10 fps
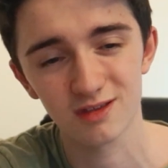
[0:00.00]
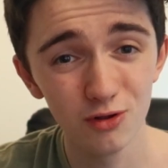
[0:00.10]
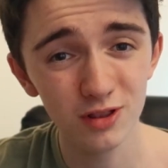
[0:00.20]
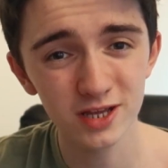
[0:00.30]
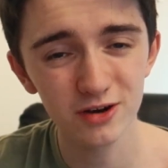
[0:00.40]

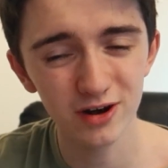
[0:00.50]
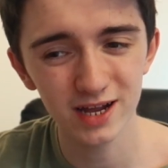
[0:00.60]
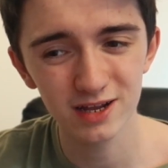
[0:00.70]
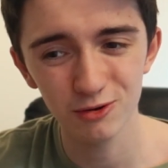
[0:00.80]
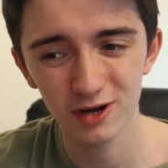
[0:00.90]
Rolling your
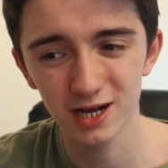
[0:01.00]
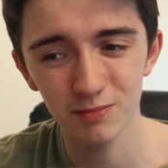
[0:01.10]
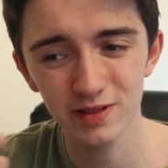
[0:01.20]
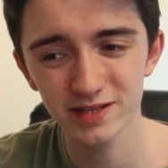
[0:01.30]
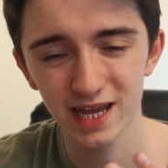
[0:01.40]
ankle a
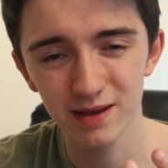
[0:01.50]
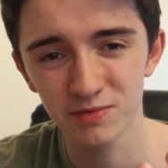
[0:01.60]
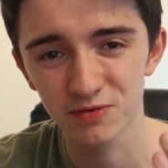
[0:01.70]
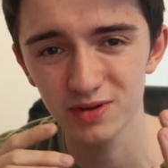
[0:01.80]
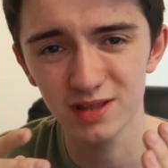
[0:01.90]
couple of
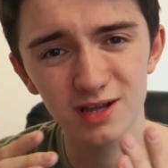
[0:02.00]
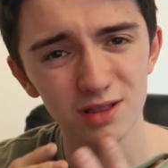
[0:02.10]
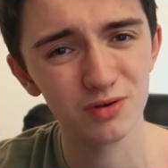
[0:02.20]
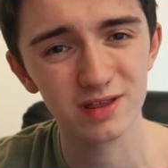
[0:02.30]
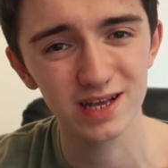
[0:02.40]
times really
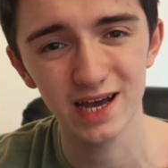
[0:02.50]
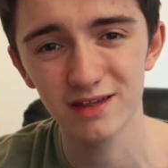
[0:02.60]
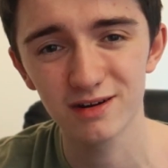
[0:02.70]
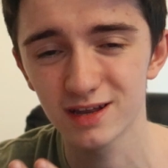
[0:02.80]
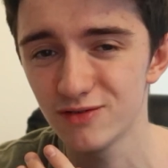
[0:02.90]
close
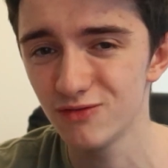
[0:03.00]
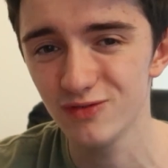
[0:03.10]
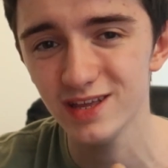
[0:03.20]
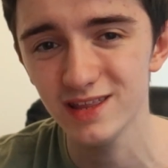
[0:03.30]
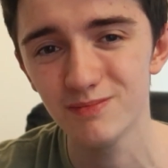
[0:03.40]
together can
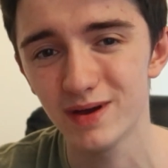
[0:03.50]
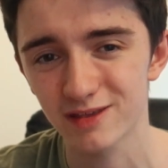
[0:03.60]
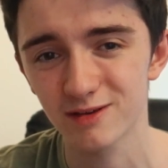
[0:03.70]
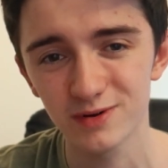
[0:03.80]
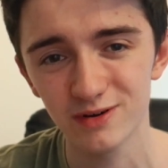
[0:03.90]
really
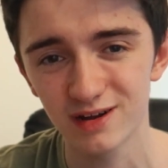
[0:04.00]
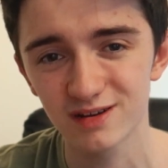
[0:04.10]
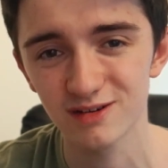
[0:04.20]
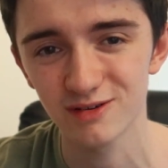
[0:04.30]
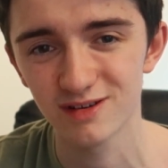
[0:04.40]
mess up your ankle.